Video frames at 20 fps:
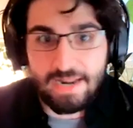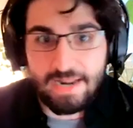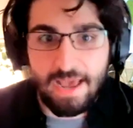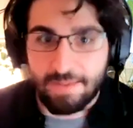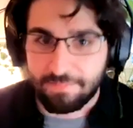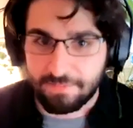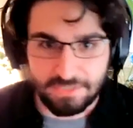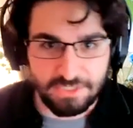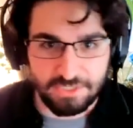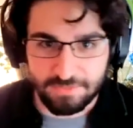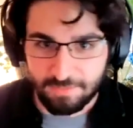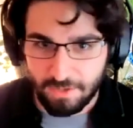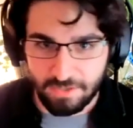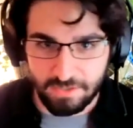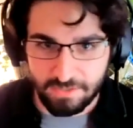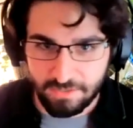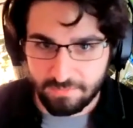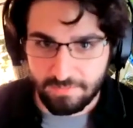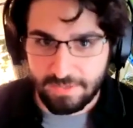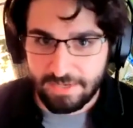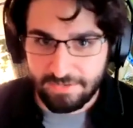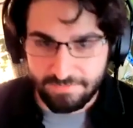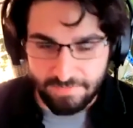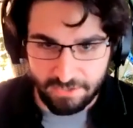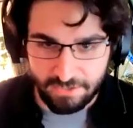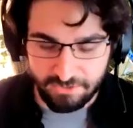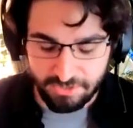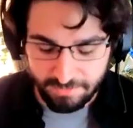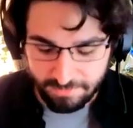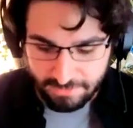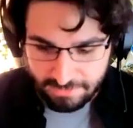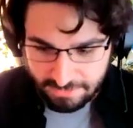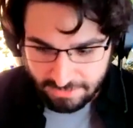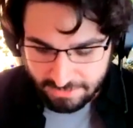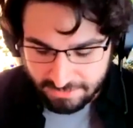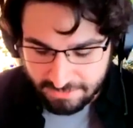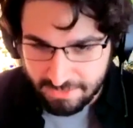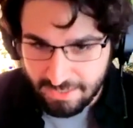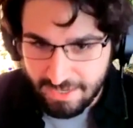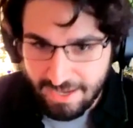it happens it's part of the manufacturing
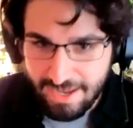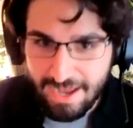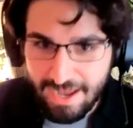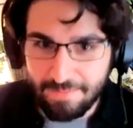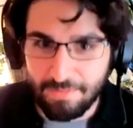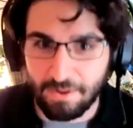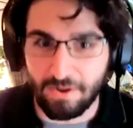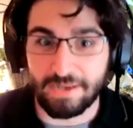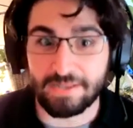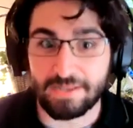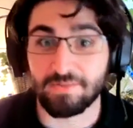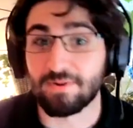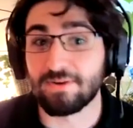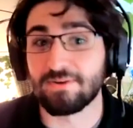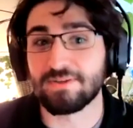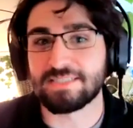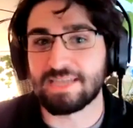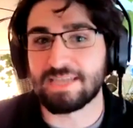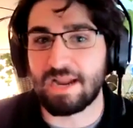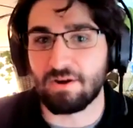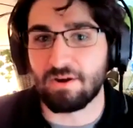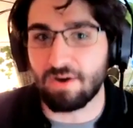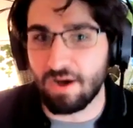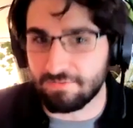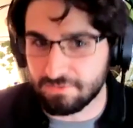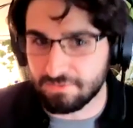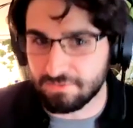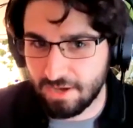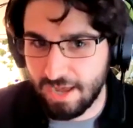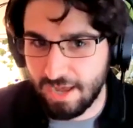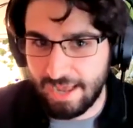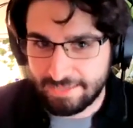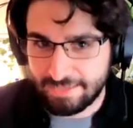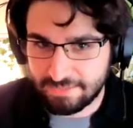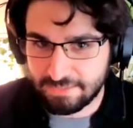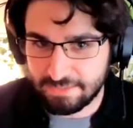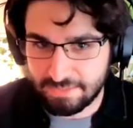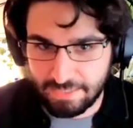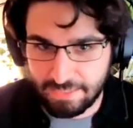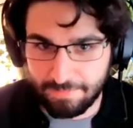business but yeah. like the only reason i love
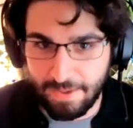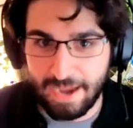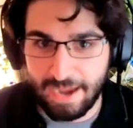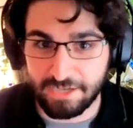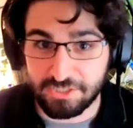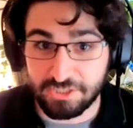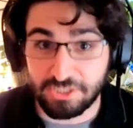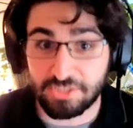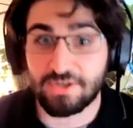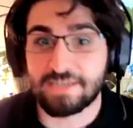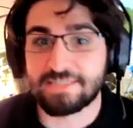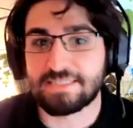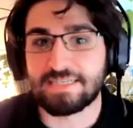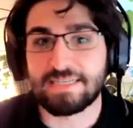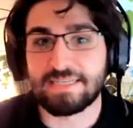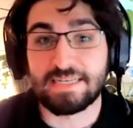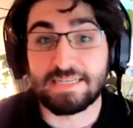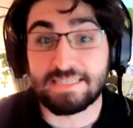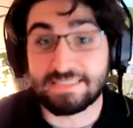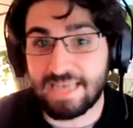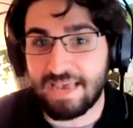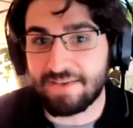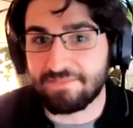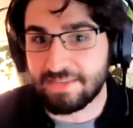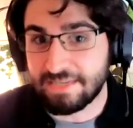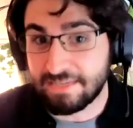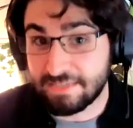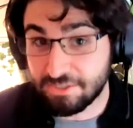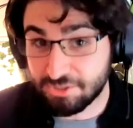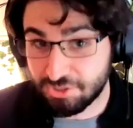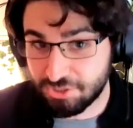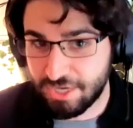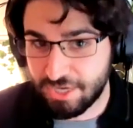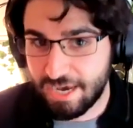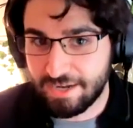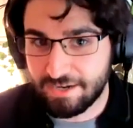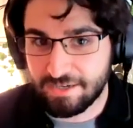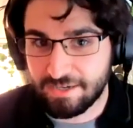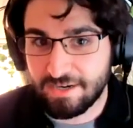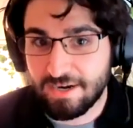glass is like packaging granted it is heavy and it does
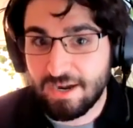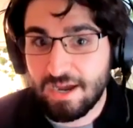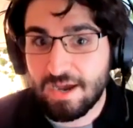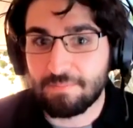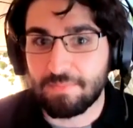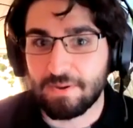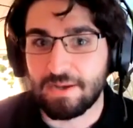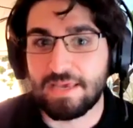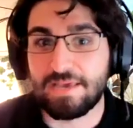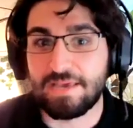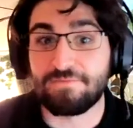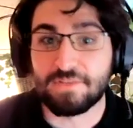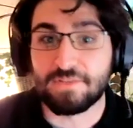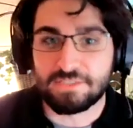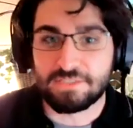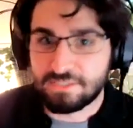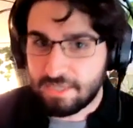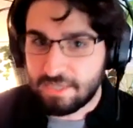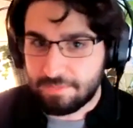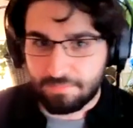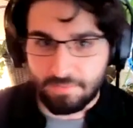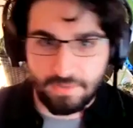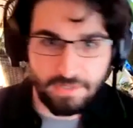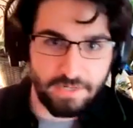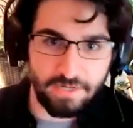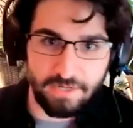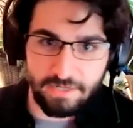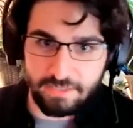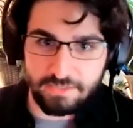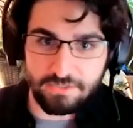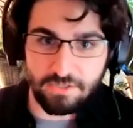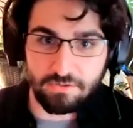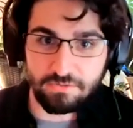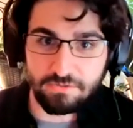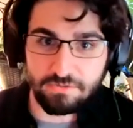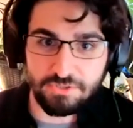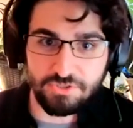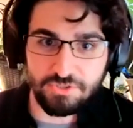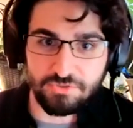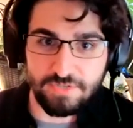shatter but if it's separated in its
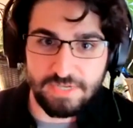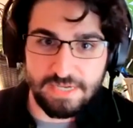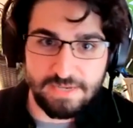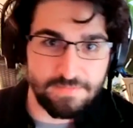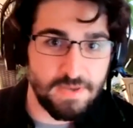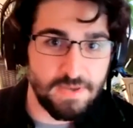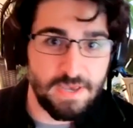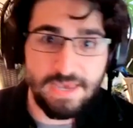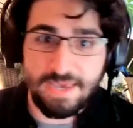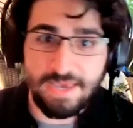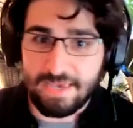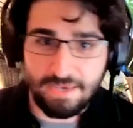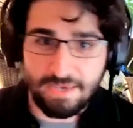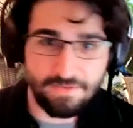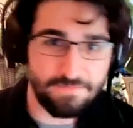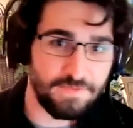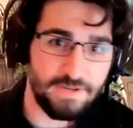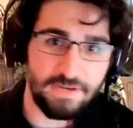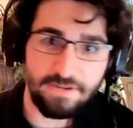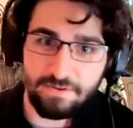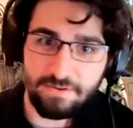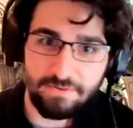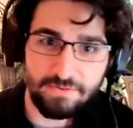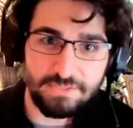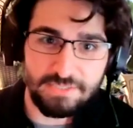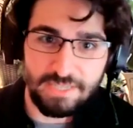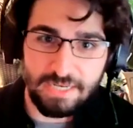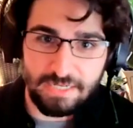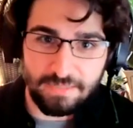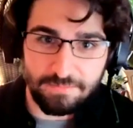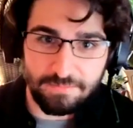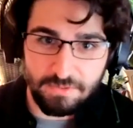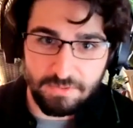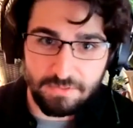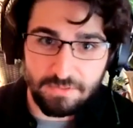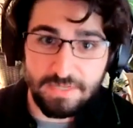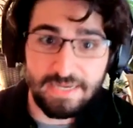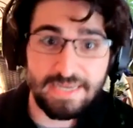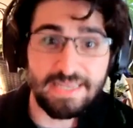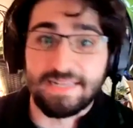own stream infinitely
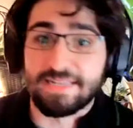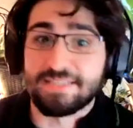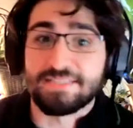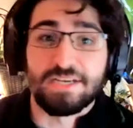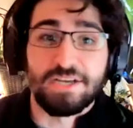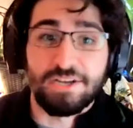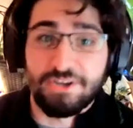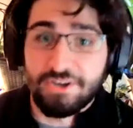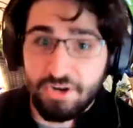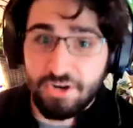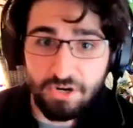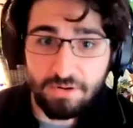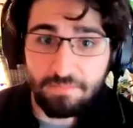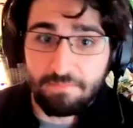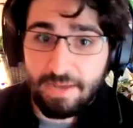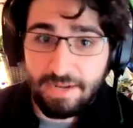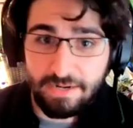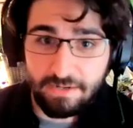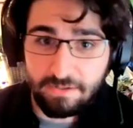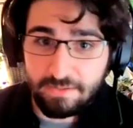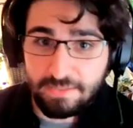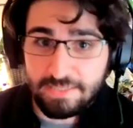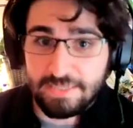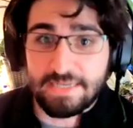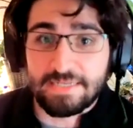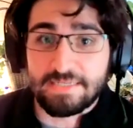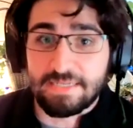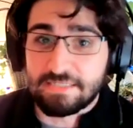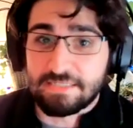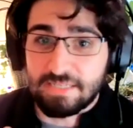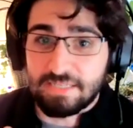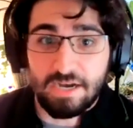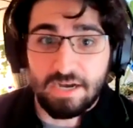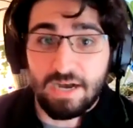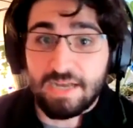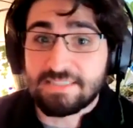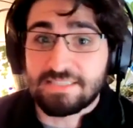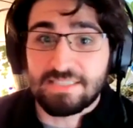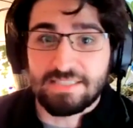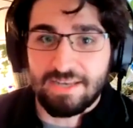recyclable and it's inert medically it does
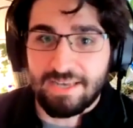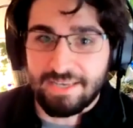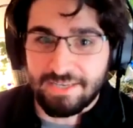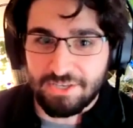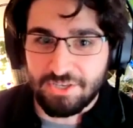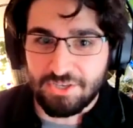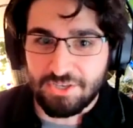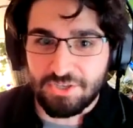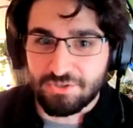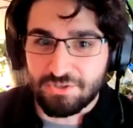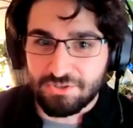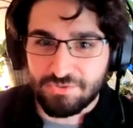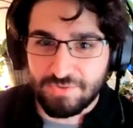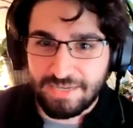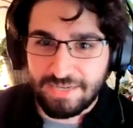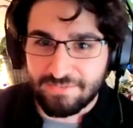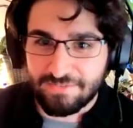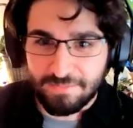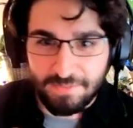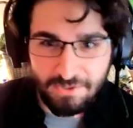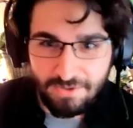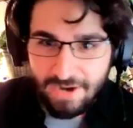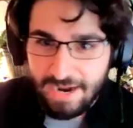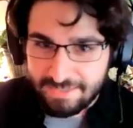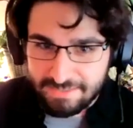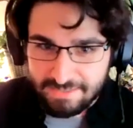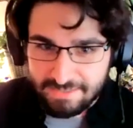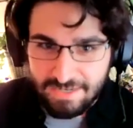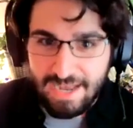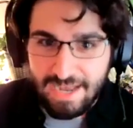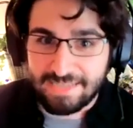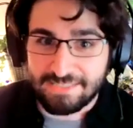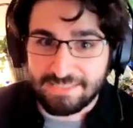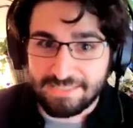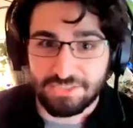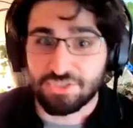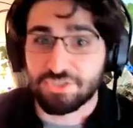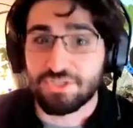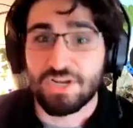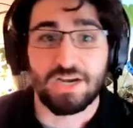unless it like you drink from a cracked
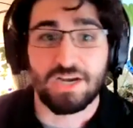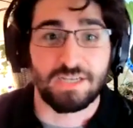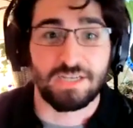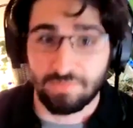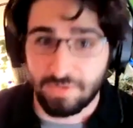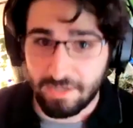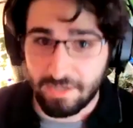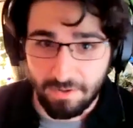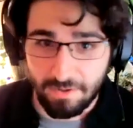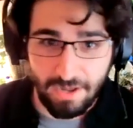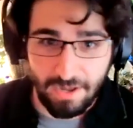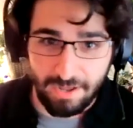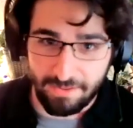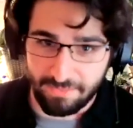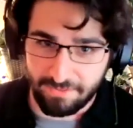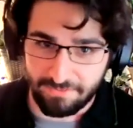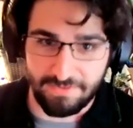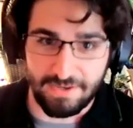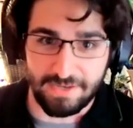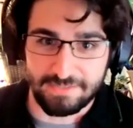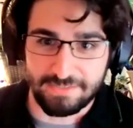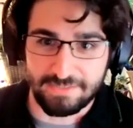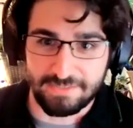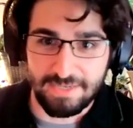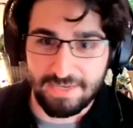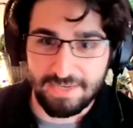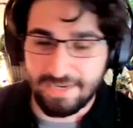glass you're not going to worry about health effects